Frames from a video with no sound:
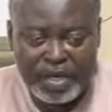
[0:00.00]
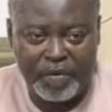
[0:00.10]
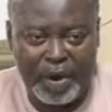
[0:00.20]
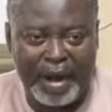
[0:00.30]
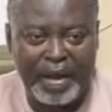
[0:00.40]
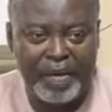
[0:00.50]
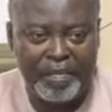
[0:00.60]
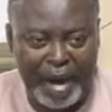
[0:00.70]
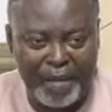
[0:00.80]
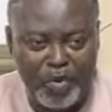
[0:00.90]
Yera
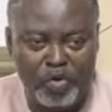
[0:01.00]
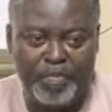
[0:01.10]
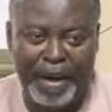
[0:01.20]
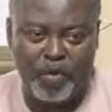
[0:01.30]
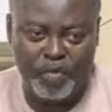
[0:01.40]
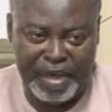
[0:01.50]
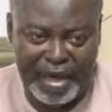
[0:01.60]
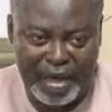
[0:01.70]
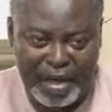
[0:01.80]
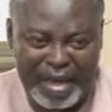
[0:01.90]
Mahmoud
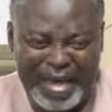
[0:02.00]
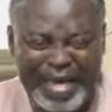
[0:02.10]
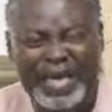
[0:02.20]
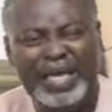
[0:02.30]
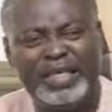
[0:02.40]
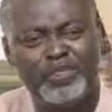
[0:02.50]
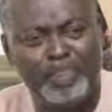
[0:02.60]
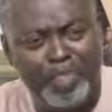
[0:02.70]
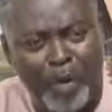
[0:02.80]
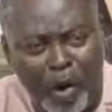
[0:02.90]
Bawumia, he is
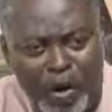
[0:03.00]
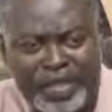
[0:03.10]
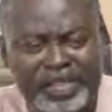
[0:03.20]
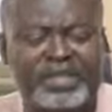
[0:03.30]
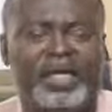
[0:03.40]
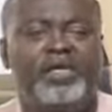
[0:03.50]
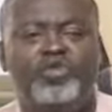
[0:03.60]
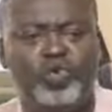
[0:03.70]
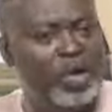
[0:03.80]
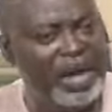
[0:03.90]
poised
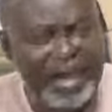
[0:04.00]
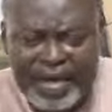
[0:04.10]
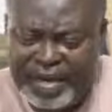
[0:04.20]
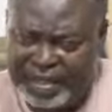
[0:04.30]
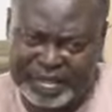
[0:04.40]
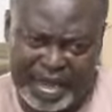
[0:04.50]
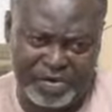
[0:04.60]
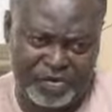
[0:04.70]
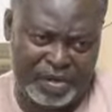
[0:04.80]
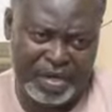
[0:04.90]
to lead this
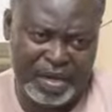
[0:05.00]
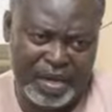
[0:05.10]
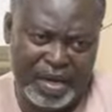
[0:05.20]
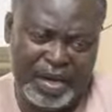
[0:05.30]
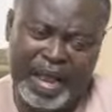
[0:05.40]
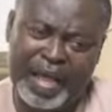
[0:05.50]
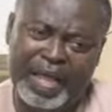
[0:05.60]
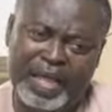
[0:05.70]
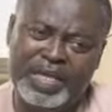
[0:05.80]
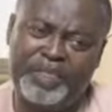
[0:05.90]
country. Na
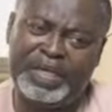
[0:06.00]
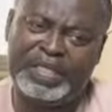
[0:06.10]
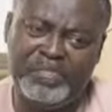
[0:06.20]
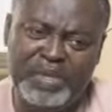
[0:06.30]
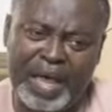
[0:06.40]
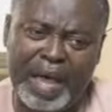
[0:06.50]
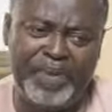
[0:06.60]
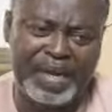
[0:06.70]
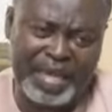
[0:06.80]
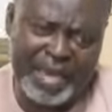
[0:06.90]
you betimi
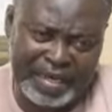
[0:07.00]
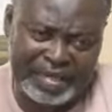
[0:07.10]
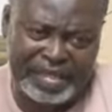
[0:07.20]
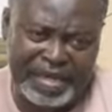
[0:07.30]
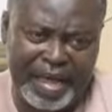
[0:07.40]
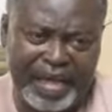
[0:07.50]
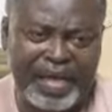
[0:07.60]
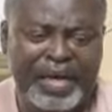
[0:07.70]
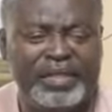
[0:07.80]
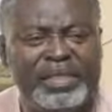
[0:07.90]
abreki 8 na.
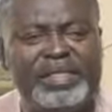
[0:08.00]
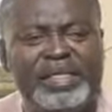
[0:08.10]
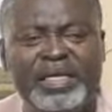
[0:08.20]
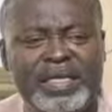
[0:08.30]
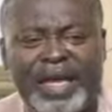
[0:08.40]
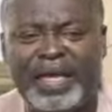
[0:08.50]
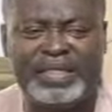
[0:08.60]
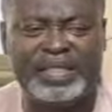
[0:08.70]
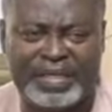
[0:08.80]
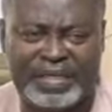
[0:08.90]
This yenyina
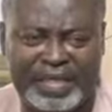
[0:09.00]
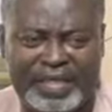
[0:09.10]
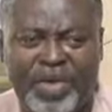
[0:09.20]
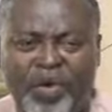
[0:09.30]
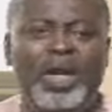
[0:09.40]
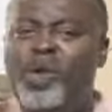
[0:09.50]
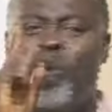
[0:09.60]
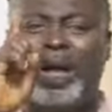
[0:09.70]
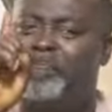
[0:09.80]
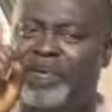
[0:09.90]
yeti asia say only
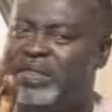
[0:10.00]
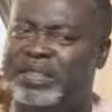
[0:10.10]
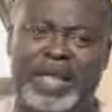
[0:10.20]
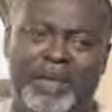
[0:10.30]
one person